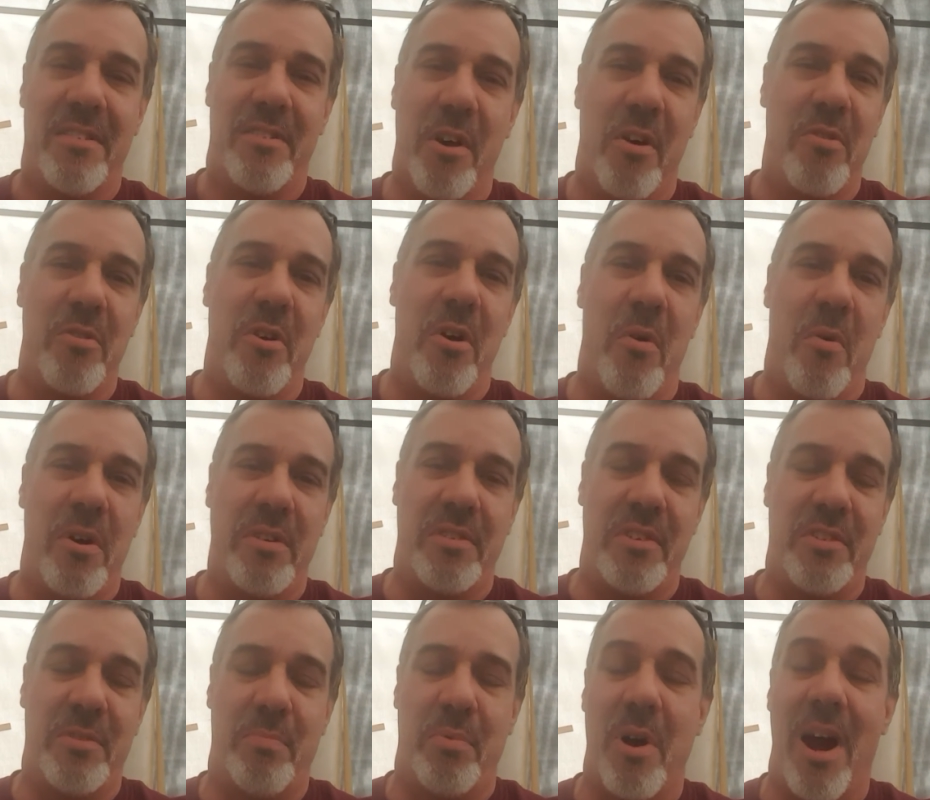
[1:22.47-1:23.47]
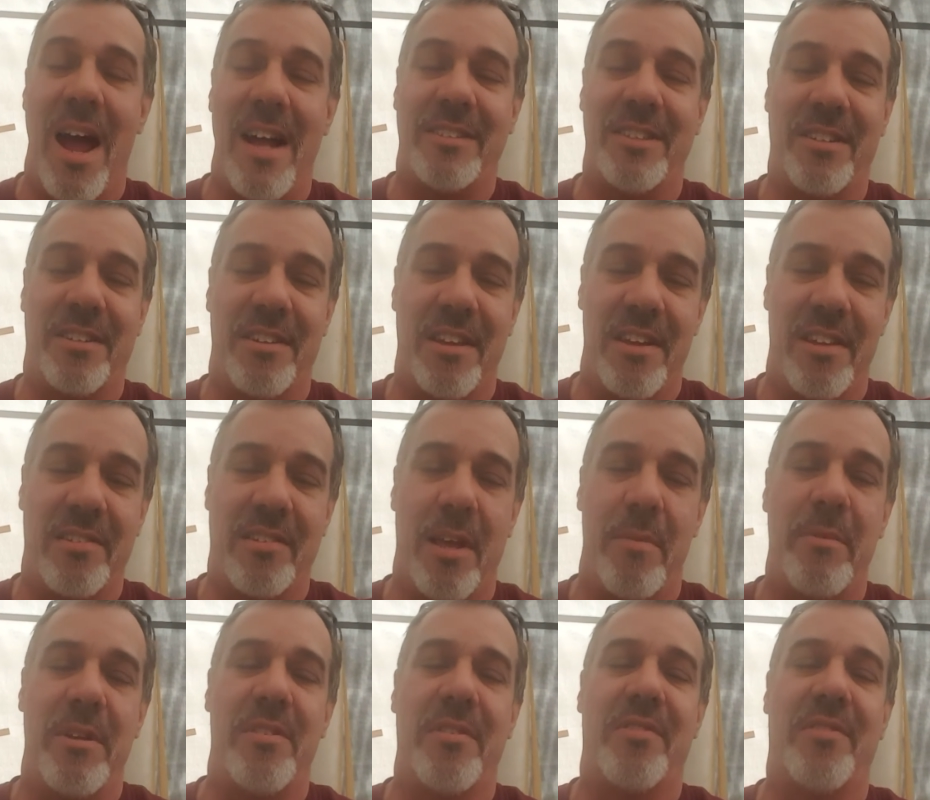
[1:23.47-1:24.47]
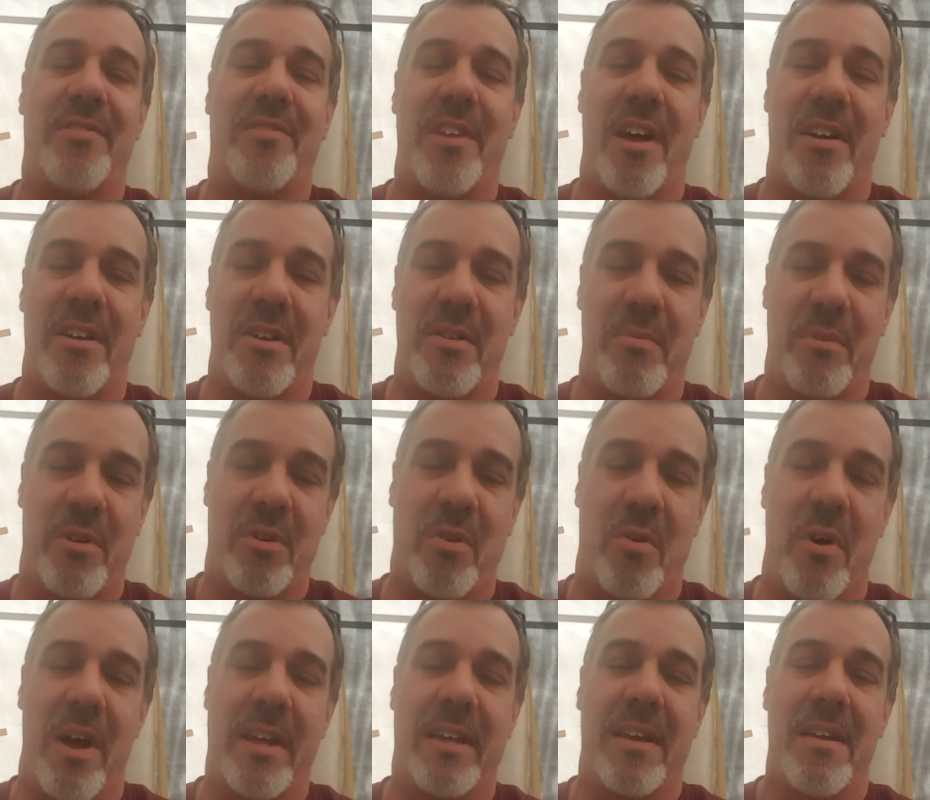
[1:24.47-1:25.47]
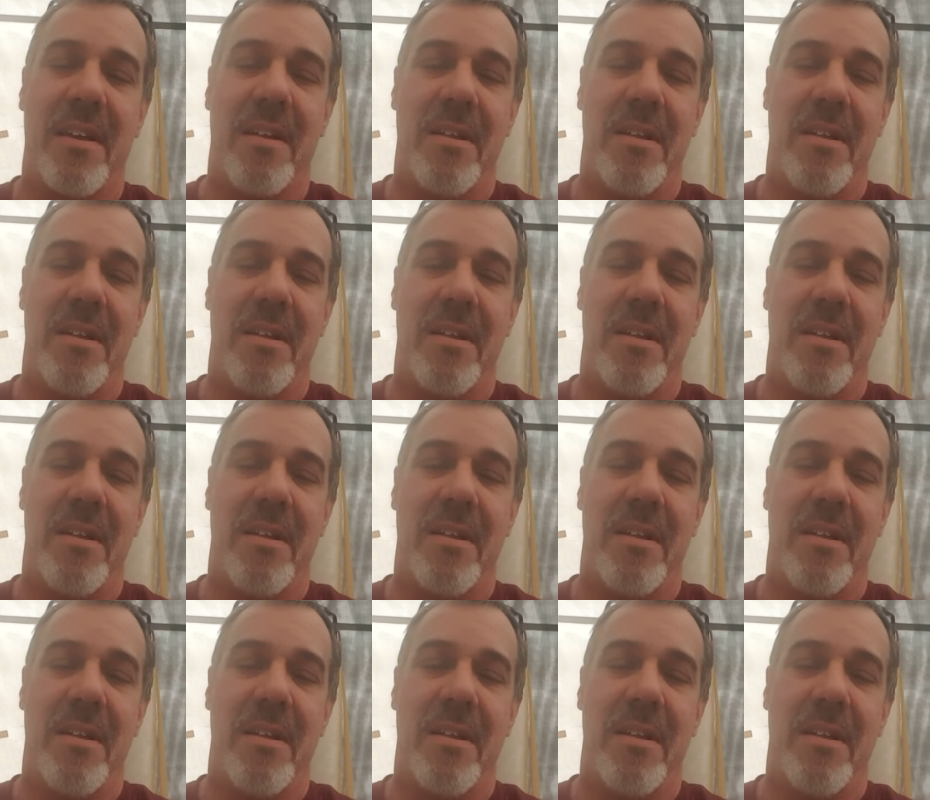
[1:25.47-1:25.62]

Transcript: don't know what this project is, let me just tell you real quick.